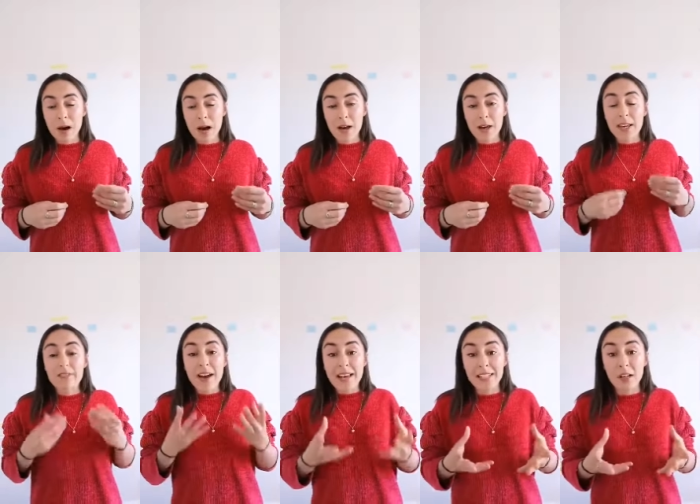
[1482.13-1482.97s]
uh,
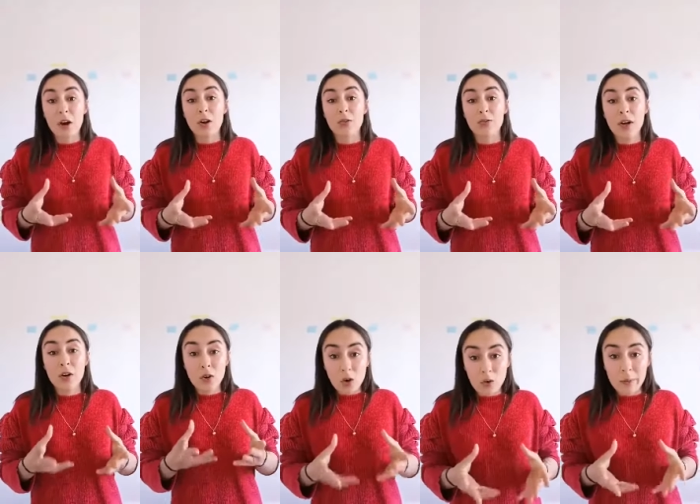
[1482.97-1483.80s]
invest a lot of
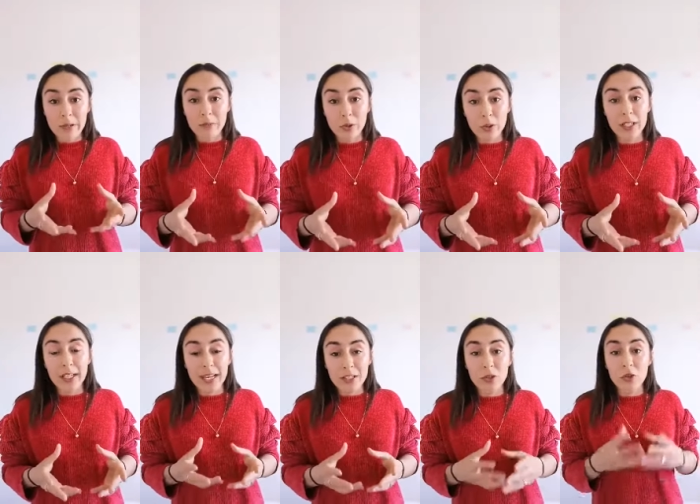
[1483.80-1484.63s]
government
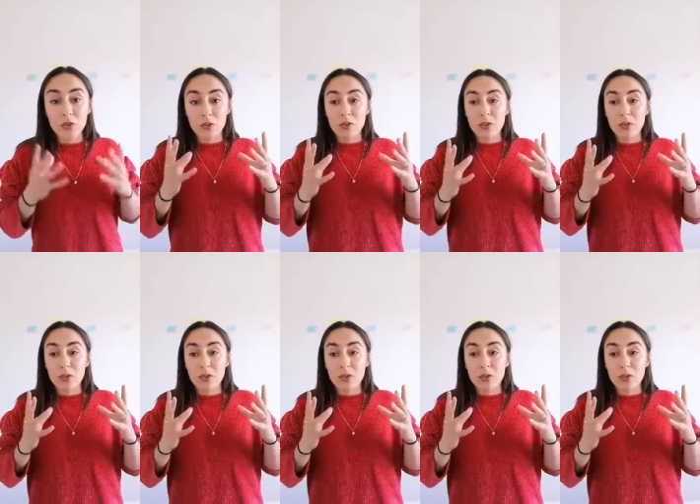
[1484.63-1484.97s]
funding into cr